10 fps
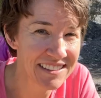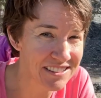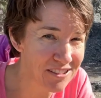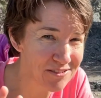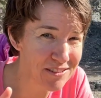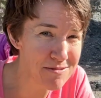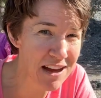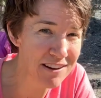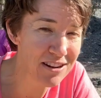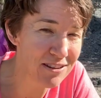So you
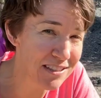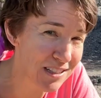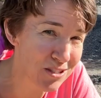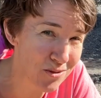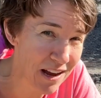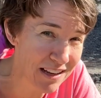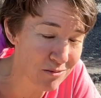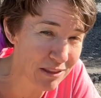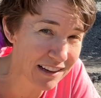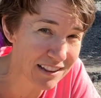might have noticed a trend
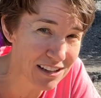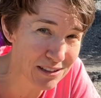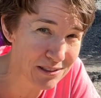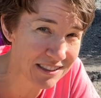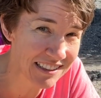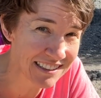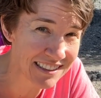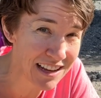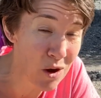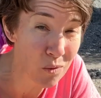with the clothes.
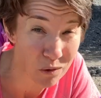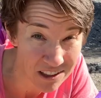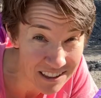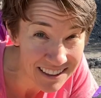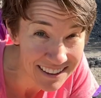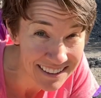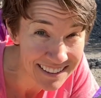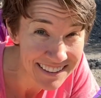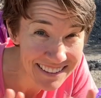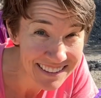Wool?
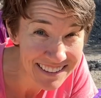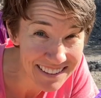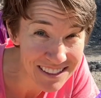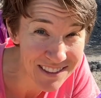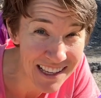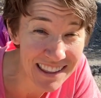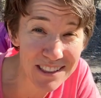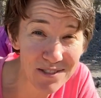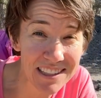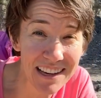Didn't you say
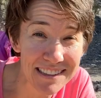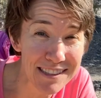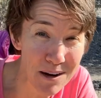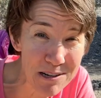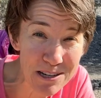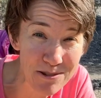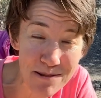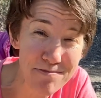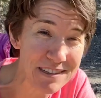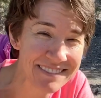this was a summer
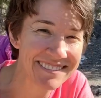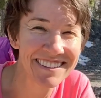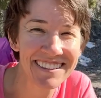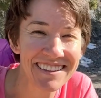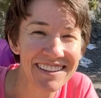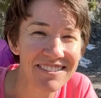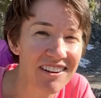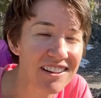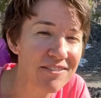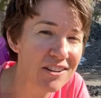trip?
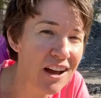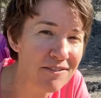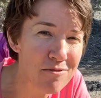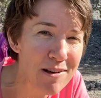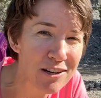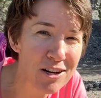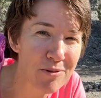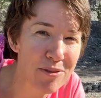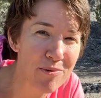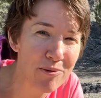Well, if you're not familiar
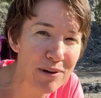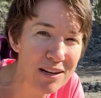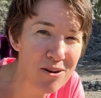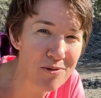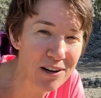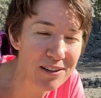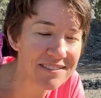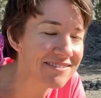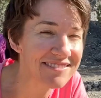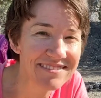with merino
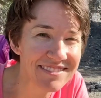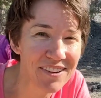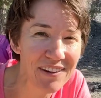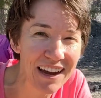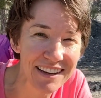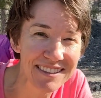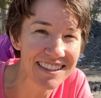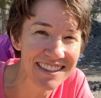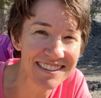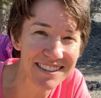wool, oh my gosh,
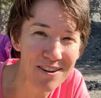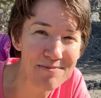it's so